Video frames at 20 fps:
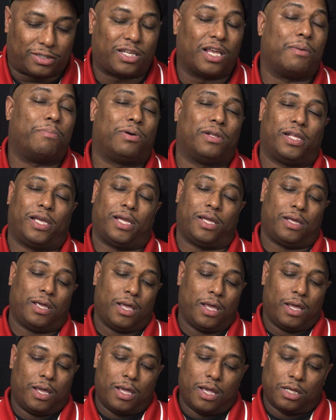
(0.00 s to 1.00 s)
and Timbaland
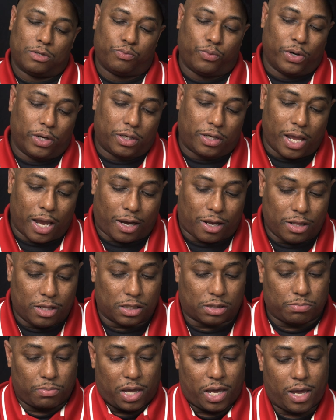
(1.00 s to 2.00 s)
is
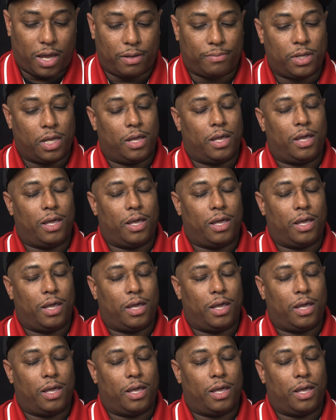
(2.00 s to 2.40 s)
ridiculous, man.